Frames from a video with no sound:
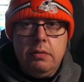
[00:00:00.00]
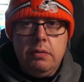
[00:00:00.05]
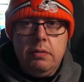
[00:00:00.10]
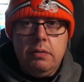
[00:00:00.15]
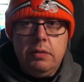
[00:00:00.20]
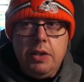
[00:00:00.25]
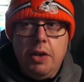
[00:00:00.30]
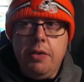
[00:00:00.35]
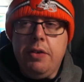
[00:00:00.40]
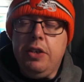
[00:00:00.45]

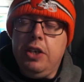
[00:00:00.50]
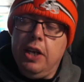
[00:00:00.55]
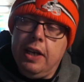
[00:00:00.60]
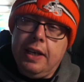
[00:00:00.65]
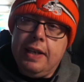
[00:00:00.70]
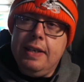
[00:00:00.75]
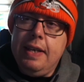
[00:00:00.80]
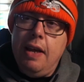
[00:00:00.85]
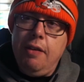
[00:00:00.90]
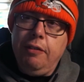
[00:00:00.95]
There, you
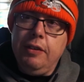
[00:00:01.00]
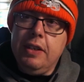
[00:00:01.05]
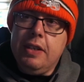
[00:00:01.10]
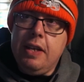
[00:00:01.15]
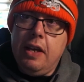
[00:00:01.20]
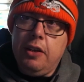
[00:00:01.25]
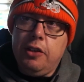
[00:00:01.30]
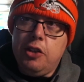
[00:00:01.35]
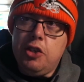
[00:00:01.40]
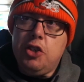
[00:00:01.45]
can definitely
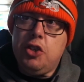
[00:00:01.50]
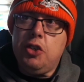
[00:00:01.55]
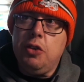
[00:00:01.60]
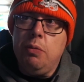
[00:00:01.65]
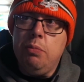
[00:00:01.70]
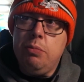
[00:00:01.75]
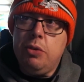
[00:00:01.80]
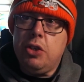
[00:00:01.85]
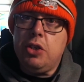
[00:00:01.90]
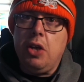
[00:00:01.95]
tell there's
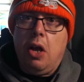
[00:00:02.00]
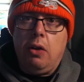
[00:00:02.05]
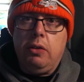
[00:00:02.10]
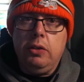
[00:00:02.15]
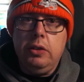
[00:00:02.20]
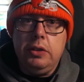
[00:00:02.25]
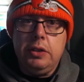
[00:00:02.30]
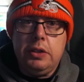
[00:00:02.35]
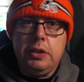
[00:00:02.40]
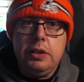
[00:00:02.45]
some
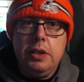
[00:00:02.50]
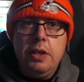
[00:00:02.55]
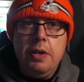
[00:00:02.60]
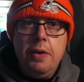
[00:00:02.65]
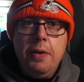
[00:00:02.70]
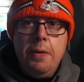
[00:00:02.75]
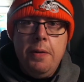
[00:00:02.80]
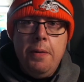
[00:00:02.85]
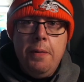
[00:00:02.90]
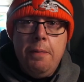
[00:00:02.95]
salt,
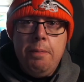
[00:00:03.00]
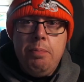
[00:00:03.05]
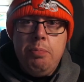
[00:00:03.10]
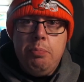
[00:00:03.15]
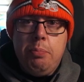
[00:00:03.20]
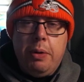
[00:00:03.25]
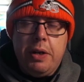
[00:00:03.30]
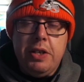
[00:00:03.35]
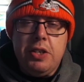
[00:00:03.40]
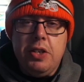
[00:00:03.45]

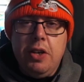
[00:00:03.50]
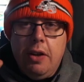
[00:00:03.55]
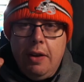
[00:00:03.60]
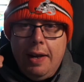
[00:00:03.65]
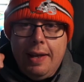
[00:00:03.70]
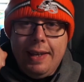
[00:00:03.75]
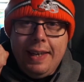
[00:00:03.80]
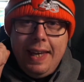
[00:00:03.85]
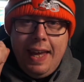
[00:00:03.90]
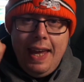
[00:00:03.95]
but it's not
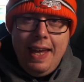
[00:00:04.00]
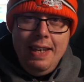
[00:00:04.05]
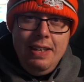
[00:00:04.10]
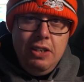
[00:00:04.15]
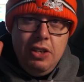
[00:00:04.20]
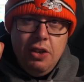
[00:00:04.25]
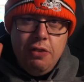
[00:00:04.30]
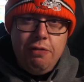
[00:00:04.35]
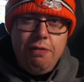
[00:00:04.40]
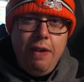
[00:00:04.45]
like in
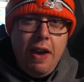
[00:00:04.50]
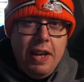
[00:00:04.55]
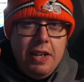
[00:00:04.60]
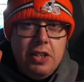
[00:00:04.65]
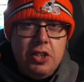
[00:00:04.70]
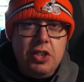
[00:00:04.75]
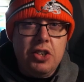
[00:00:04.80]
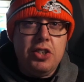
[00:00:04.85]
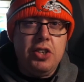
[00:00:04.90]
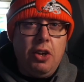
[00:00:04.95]
your face
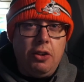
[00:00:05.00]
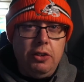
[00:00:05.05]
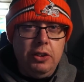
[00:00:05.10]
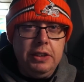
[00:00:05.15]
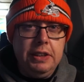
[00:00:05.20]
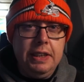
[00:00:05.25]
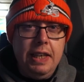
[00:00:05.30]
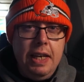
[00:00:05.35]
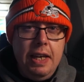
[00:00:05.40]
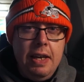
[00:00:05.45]

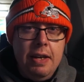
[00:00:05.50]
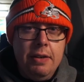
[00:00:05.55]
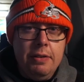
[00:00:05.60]
salty.